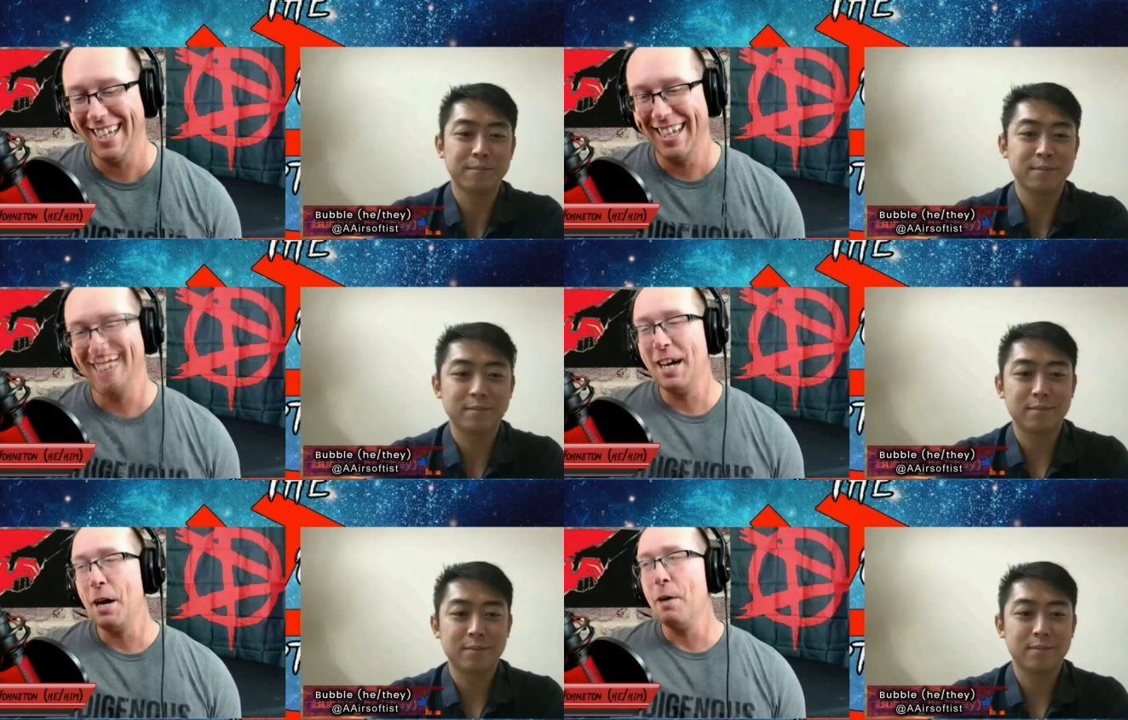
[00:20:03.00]
Speaker 1: yeah,
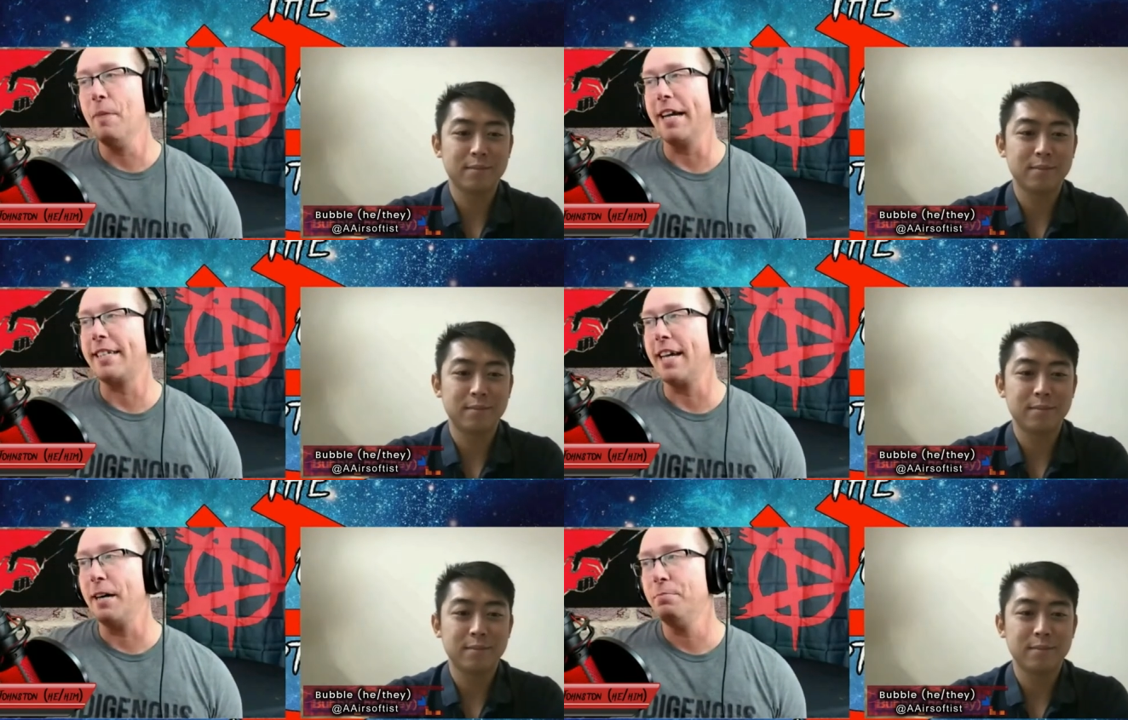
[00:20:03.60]

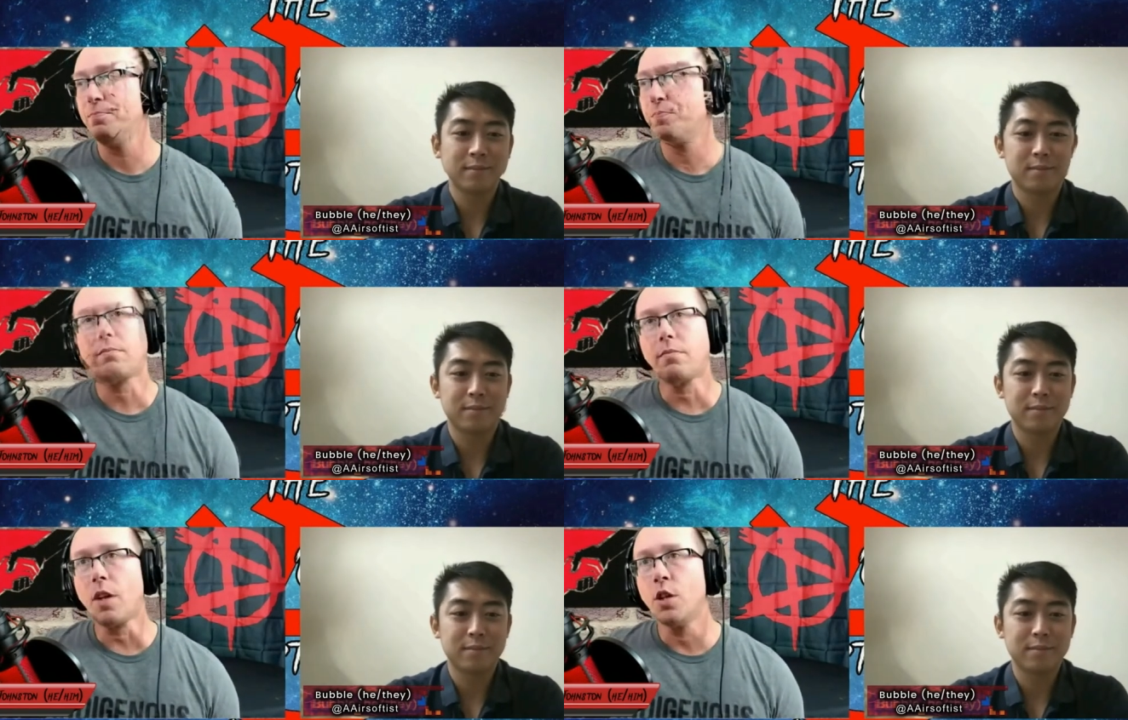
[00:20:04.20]
but uh,
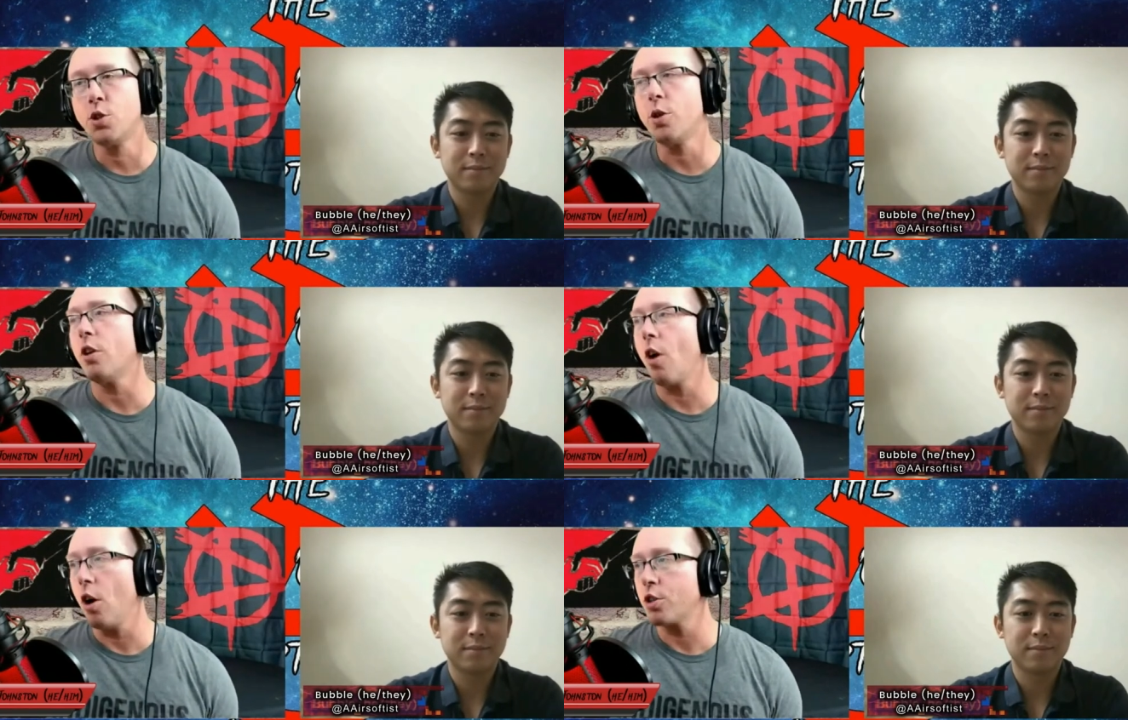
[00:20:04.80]
so
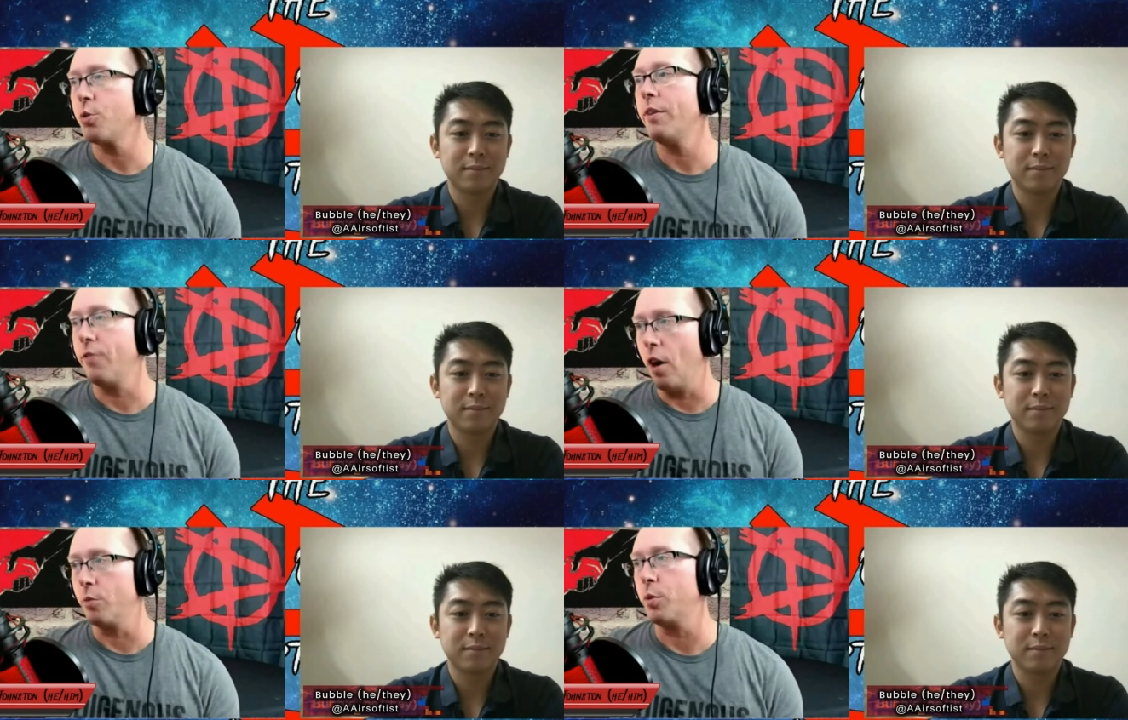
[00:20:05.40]
you're also
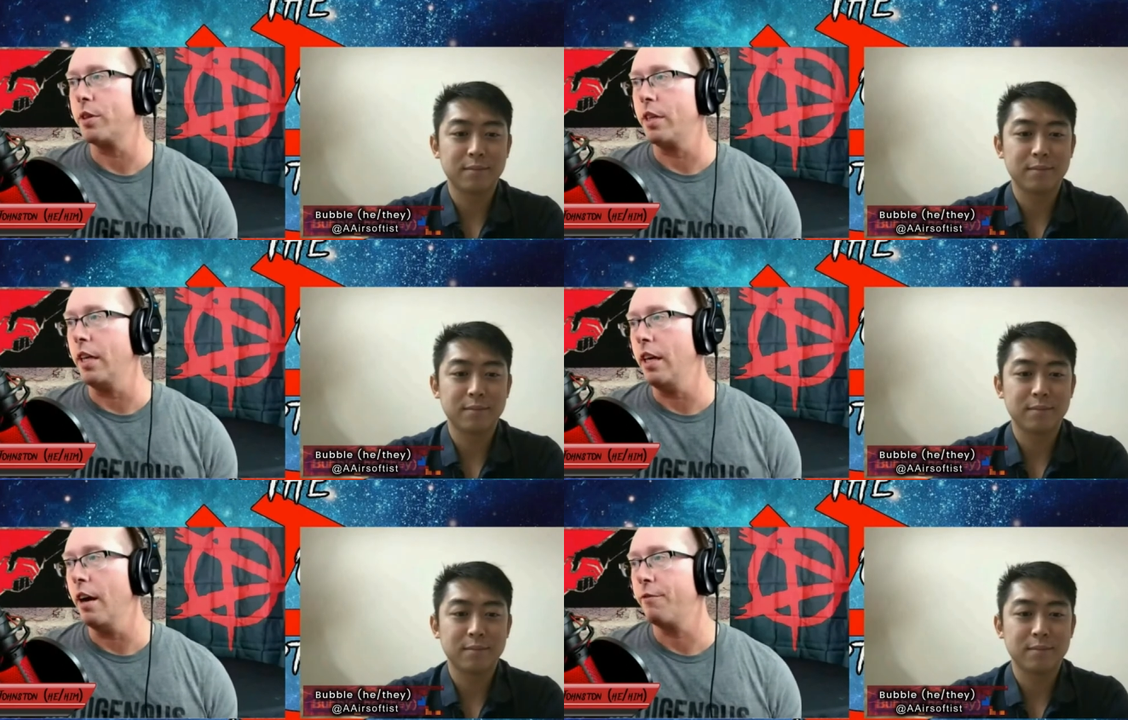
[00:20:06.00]
involved with
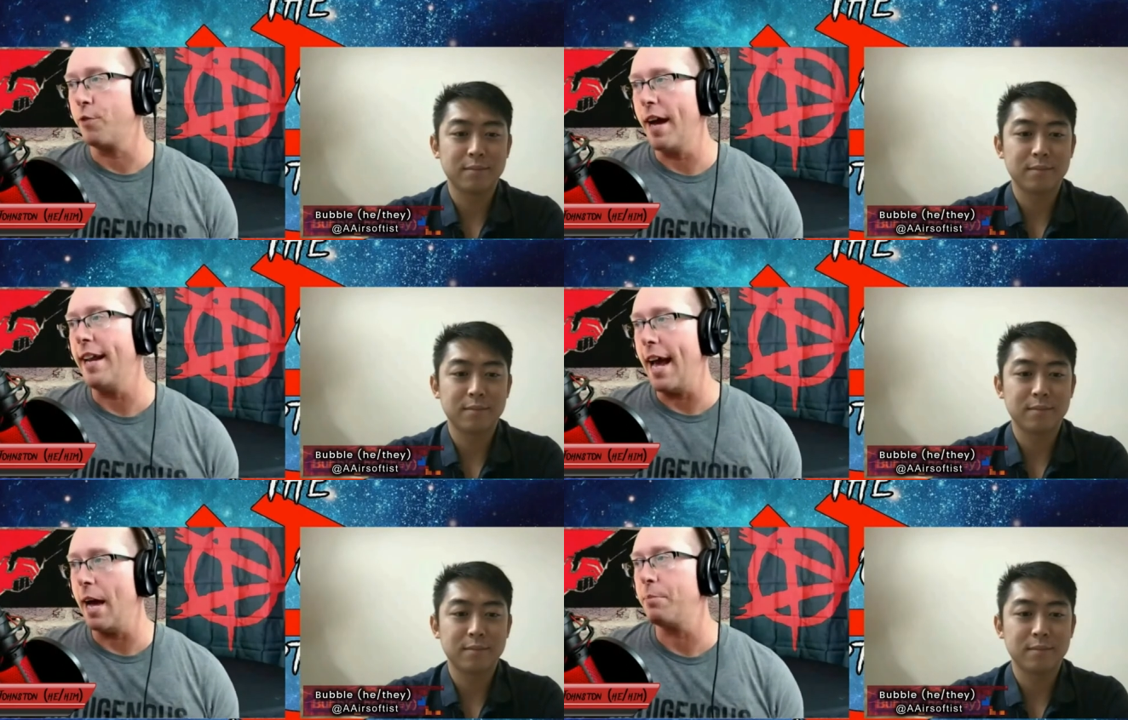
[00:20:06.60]
the
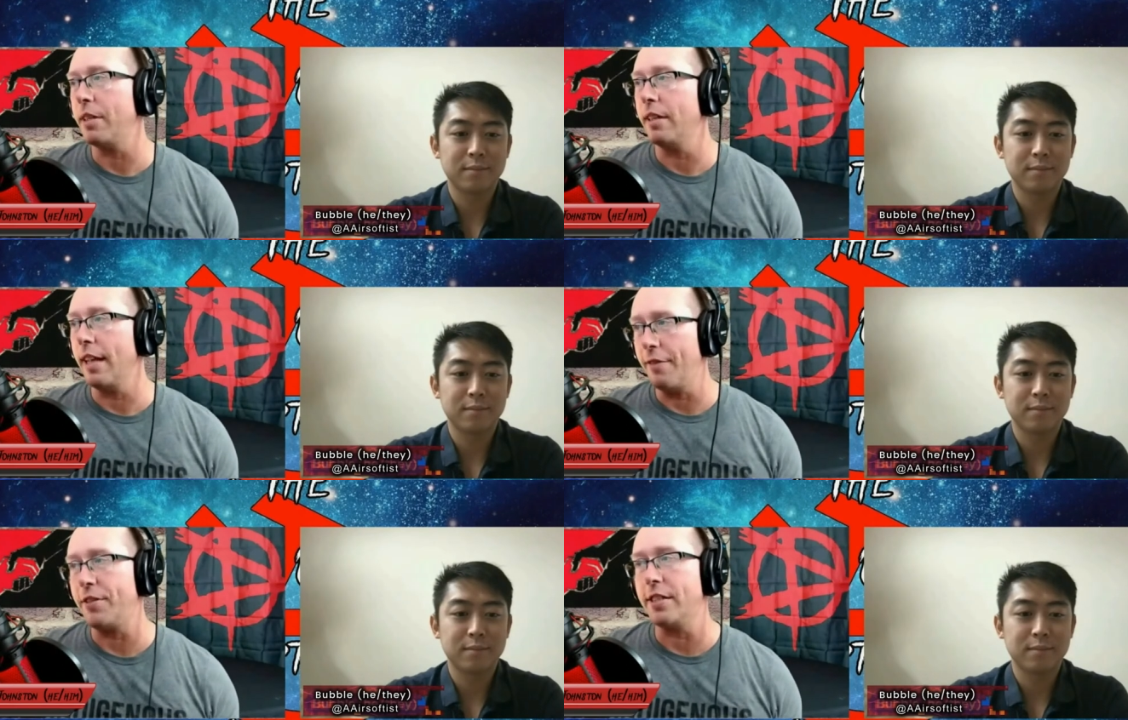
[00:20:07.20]
Fred
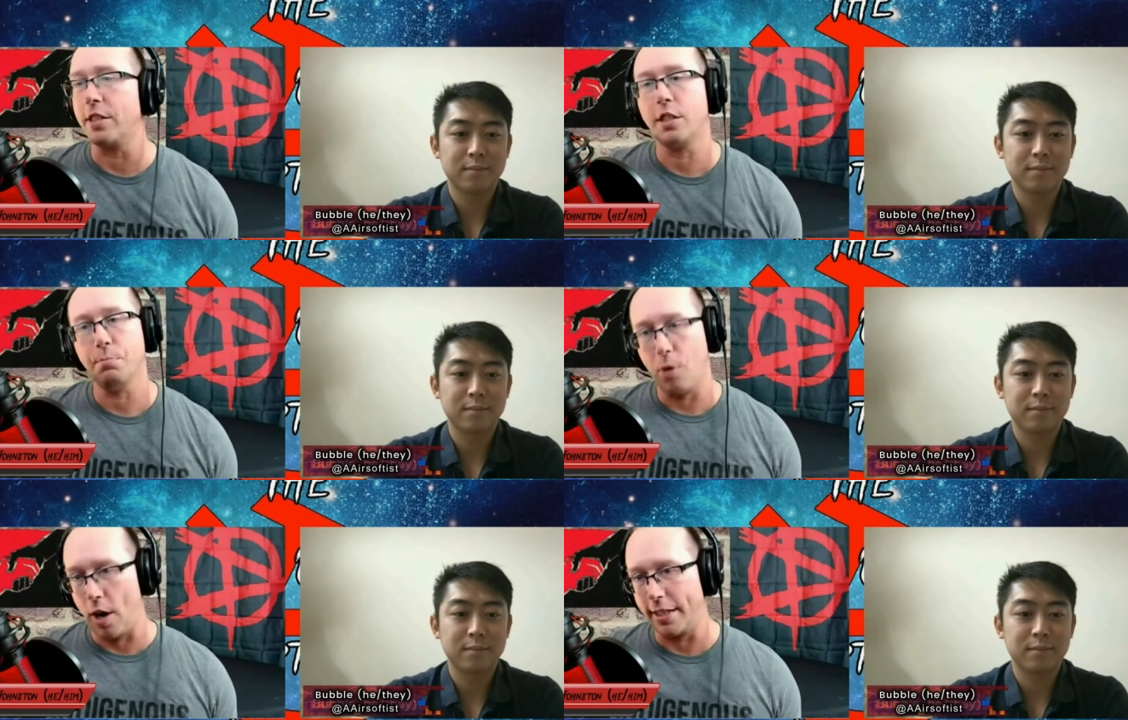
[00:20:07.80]
Hampton
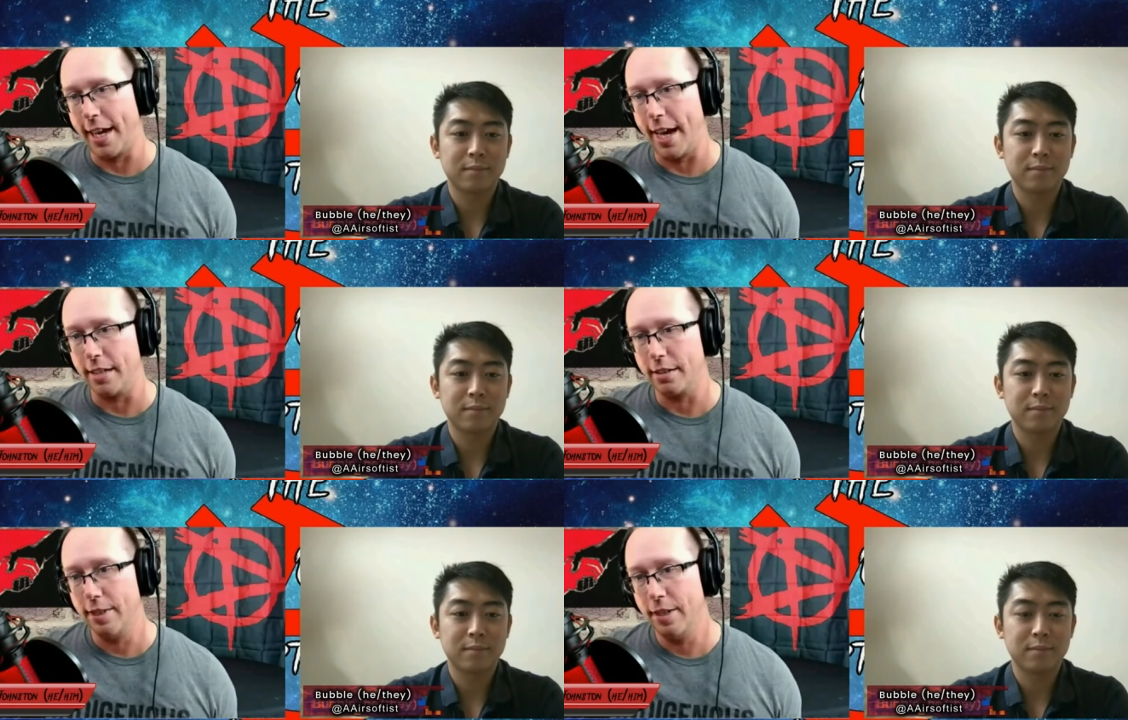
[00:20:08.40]
Leftists
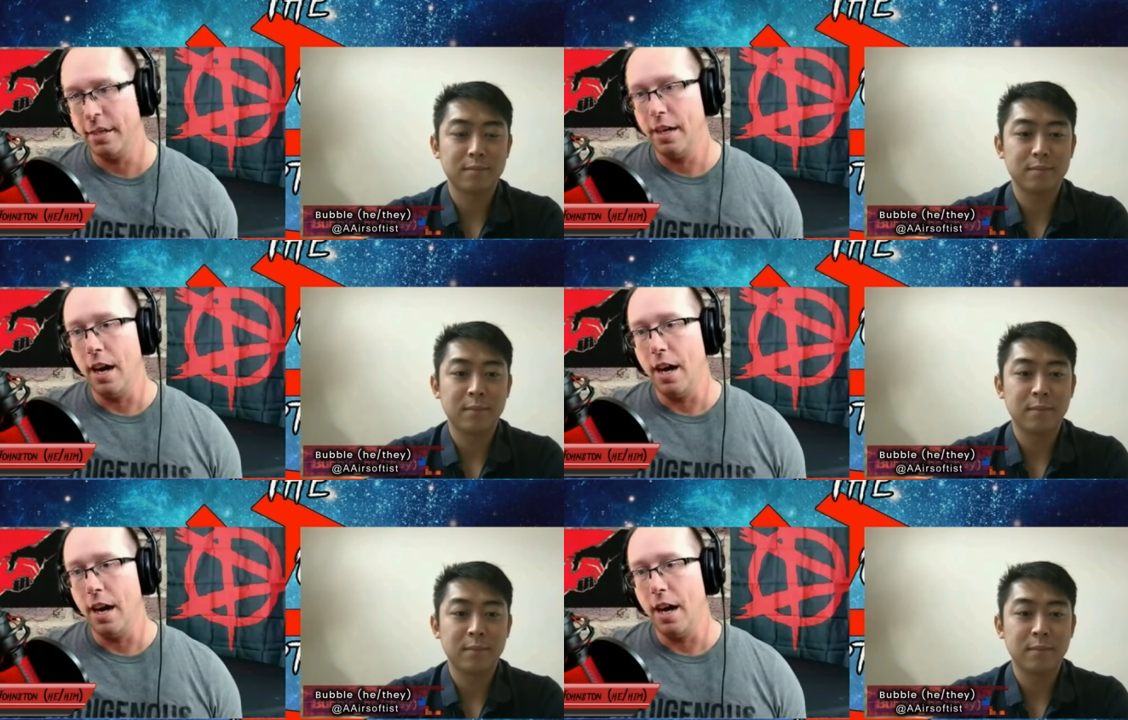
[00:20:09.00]
podcast.